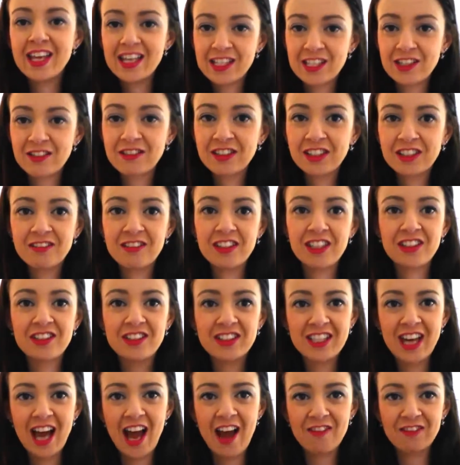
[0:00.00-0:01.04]
these are really, really
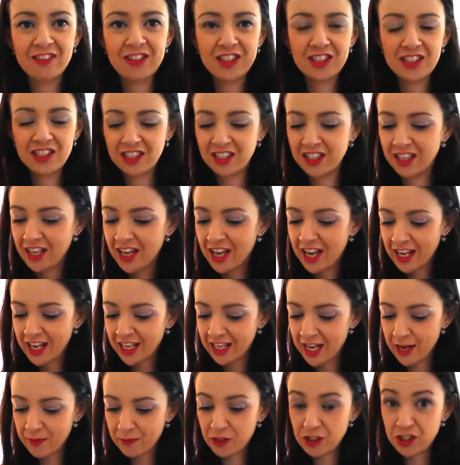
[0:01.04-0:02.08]
good to have just to
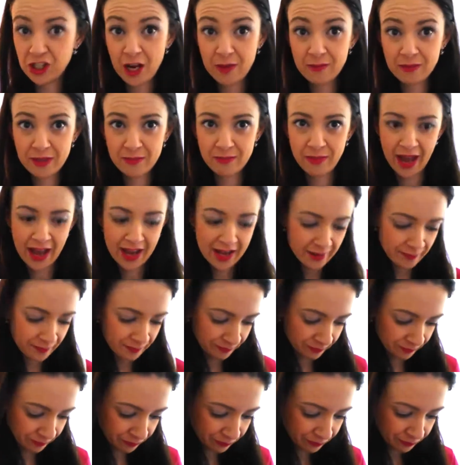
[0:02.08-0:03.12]
keep the germs at bay.
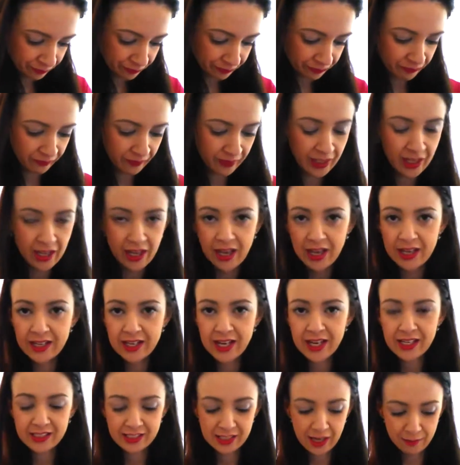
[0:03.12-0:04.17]

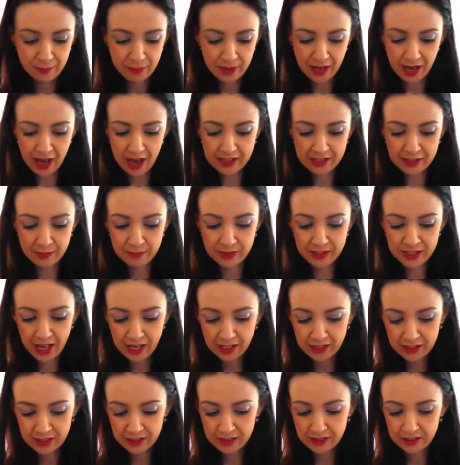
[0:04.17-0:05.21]
Next up are some
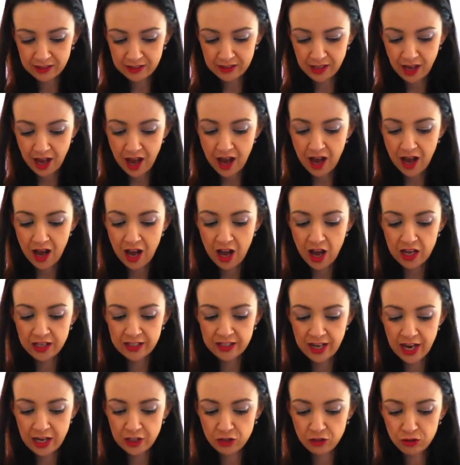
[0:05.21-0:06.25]
Saxa
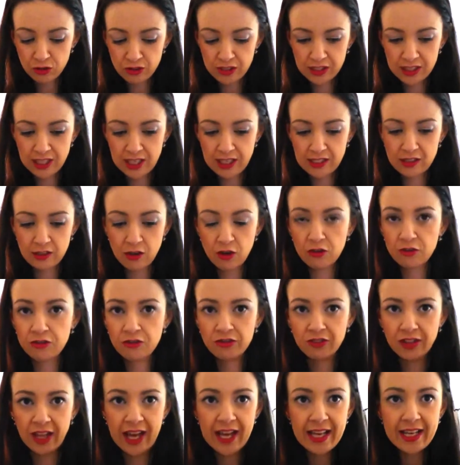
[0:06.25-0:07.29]
Natural Sea Salt
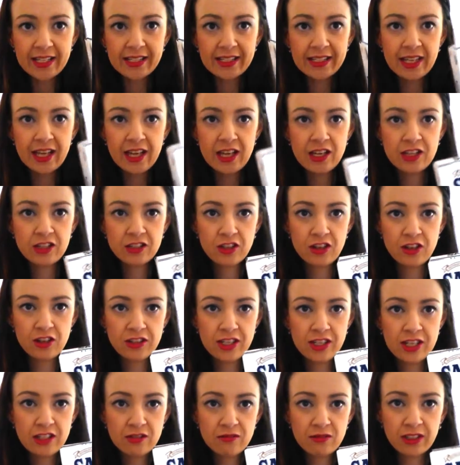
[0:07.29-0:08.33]
Flakes. So
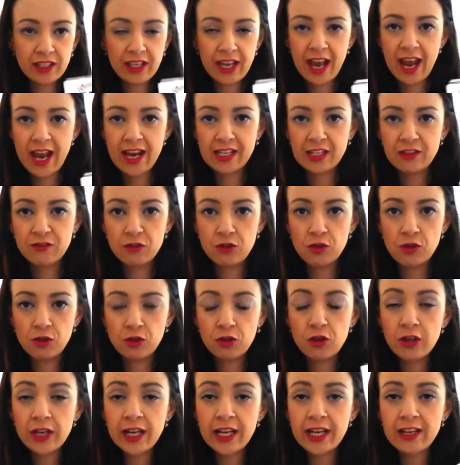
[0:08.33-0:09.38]
these are really handy for
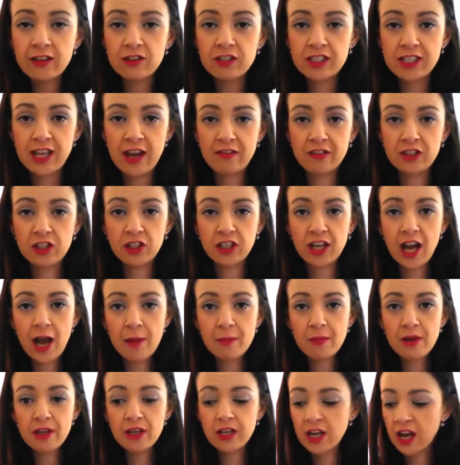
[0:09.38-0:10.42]
cooking or just having in your
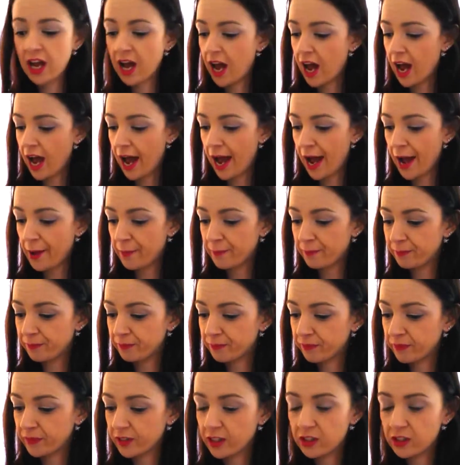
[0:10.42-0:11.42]
cupboard um,